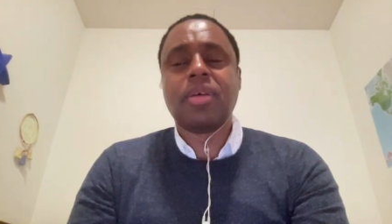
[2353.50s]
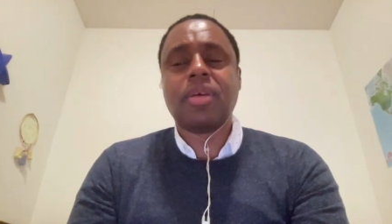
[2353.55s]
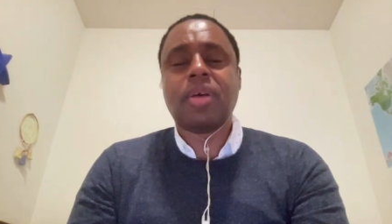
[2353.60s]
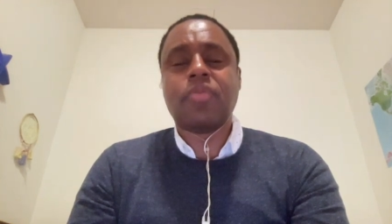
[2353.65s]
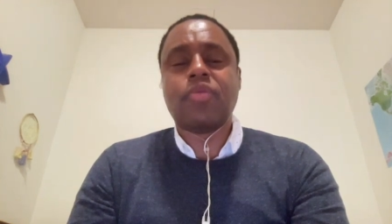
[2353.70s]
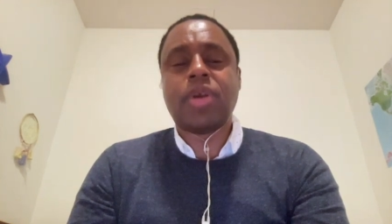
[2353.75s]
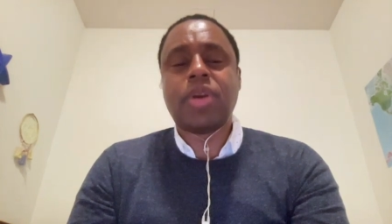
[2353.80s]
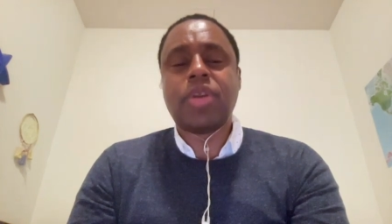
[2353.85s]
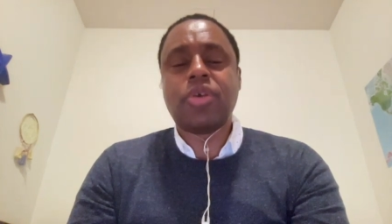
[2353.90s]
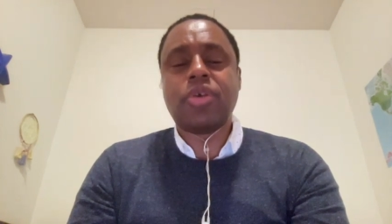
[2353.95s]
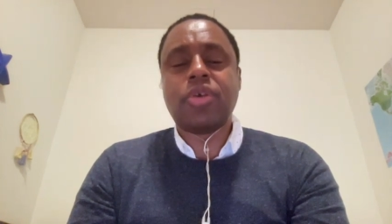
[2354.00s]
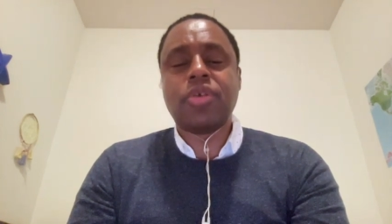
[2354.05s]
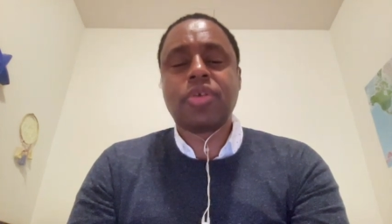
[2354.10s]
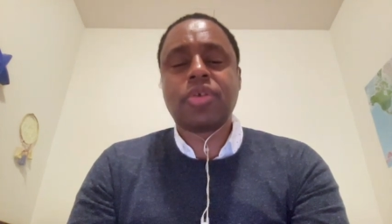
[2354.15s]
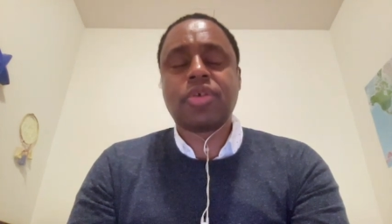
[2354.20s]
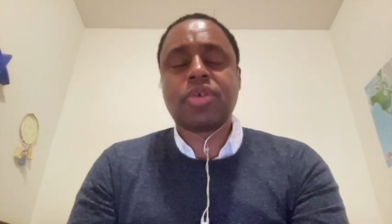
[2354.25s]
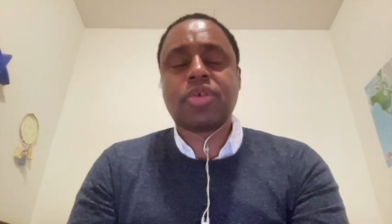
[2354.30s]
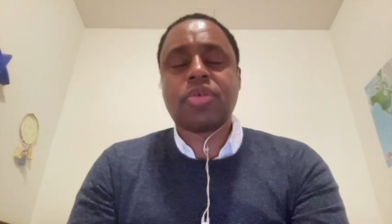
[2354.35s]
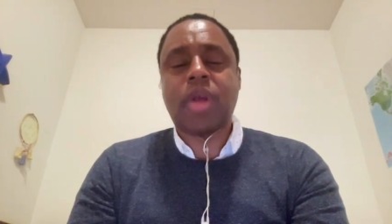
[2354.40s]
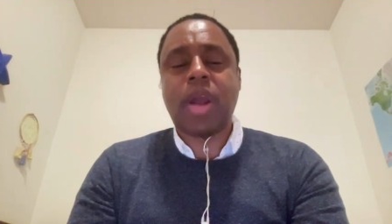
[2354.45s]
What you're
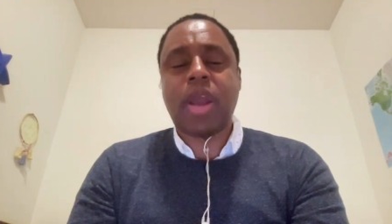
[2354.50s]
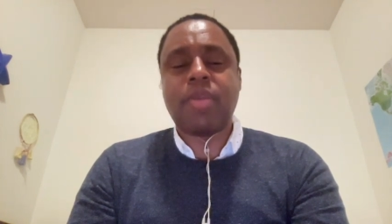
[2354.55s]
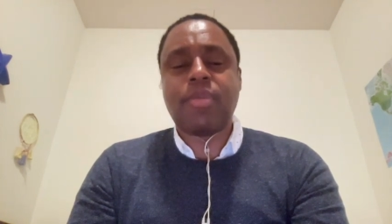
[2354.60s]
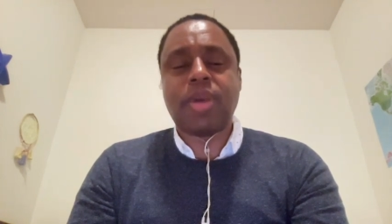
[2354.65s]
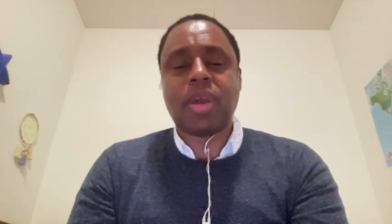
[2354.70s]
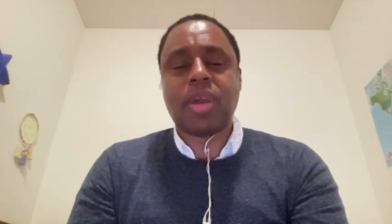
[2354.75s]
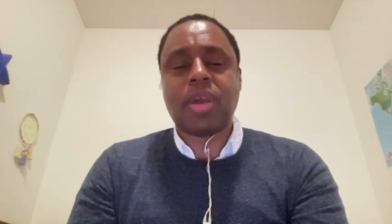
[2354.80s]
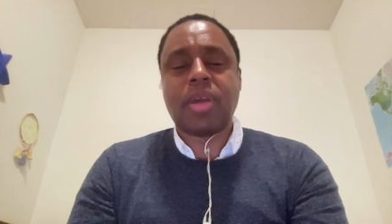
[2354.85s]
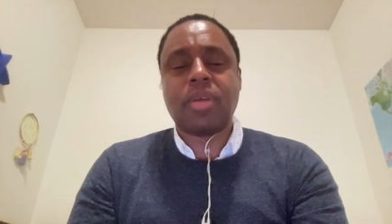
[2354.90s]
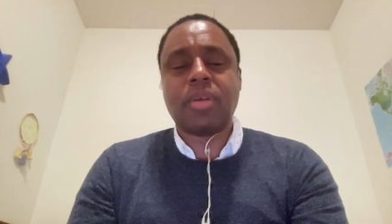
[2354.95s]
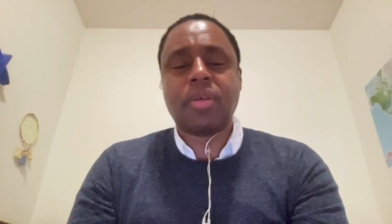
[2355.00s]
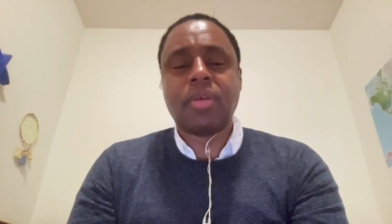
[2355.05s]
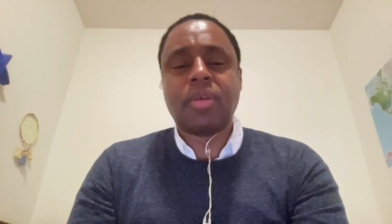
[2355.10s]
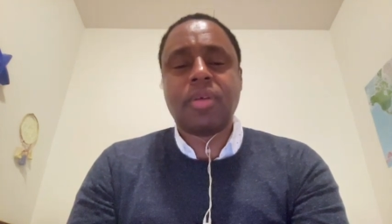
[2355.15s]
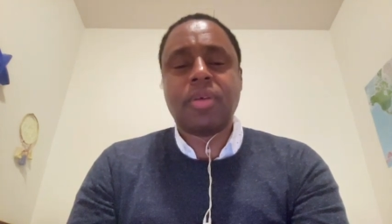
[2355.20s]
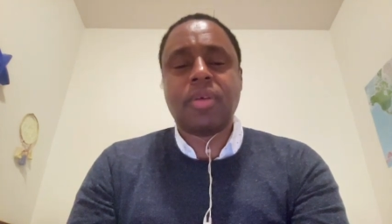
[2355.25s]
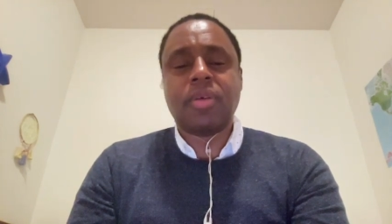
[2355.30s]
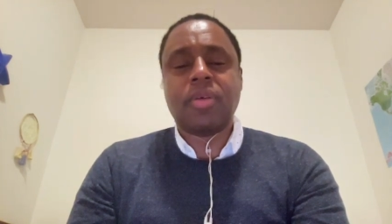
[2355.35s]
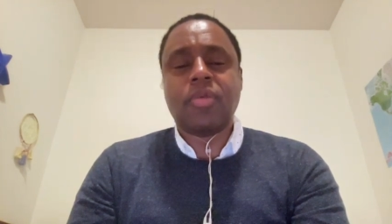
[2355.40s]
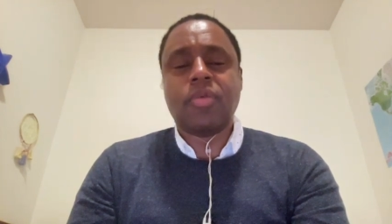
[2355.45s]
describing
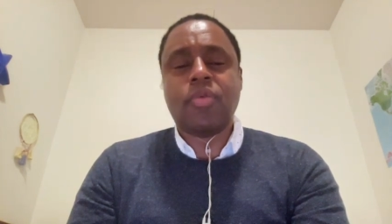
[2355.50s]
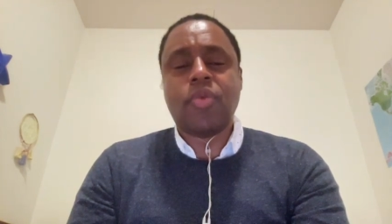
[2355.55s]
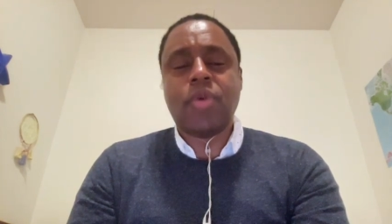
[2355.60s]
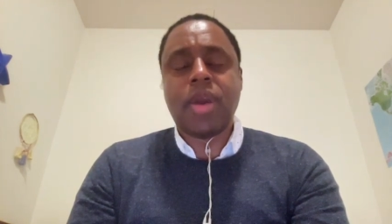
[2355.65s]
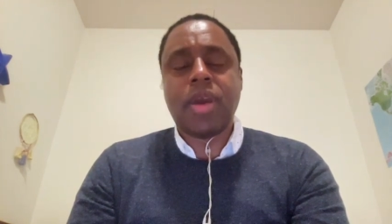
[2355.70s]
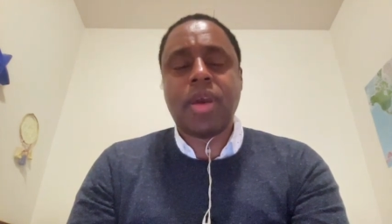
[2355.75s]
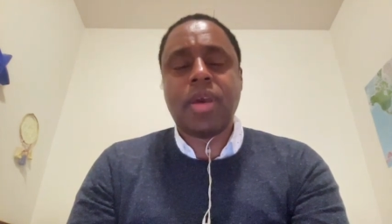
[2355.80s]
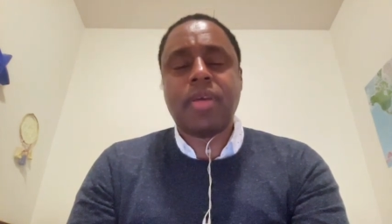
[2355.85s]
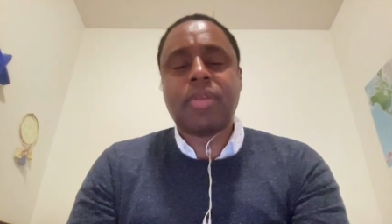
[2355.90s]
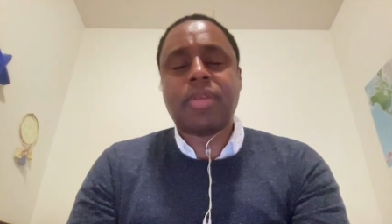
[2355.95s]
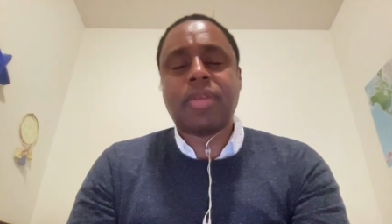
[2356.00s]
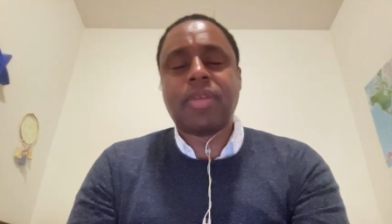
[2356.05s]
with